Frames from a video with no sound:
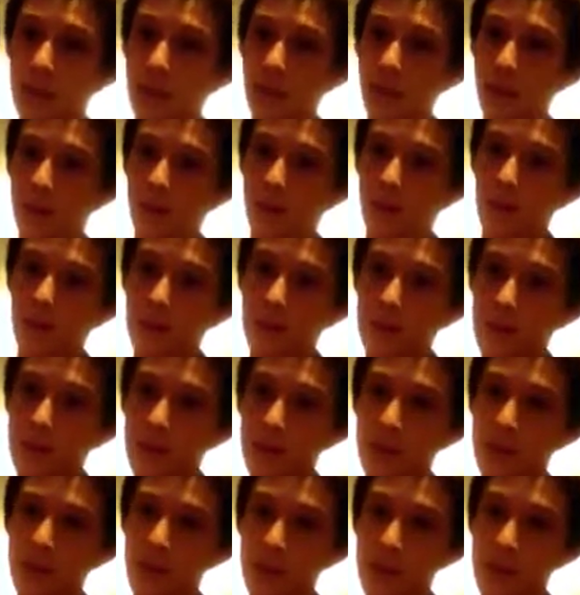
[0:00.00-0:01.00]
And when you see
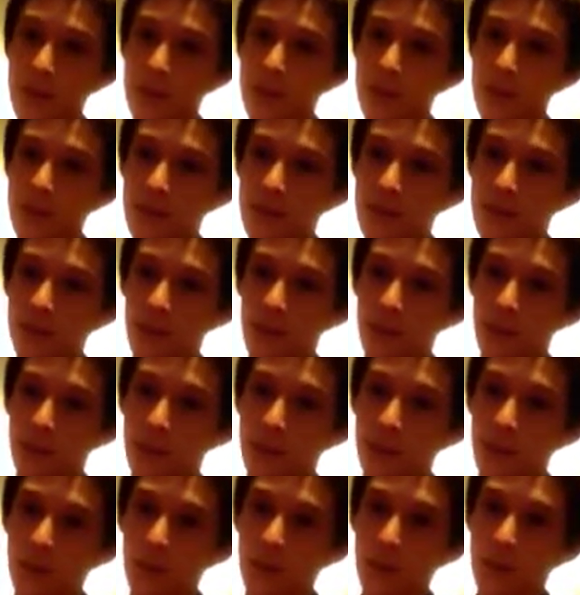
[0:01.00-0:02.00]
this,
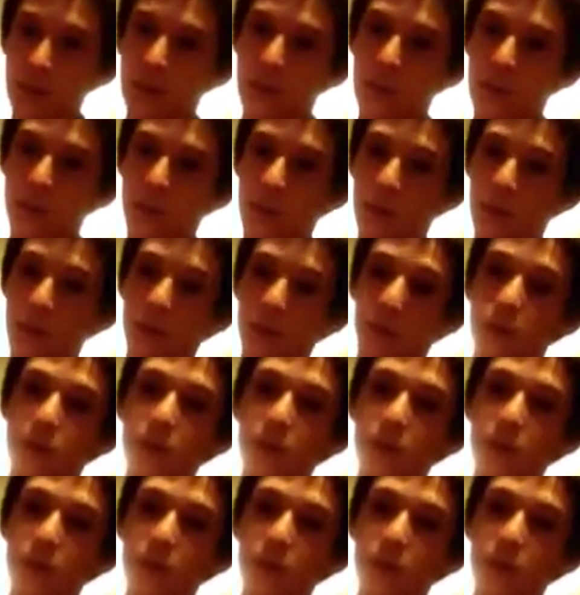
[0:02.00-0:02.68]
then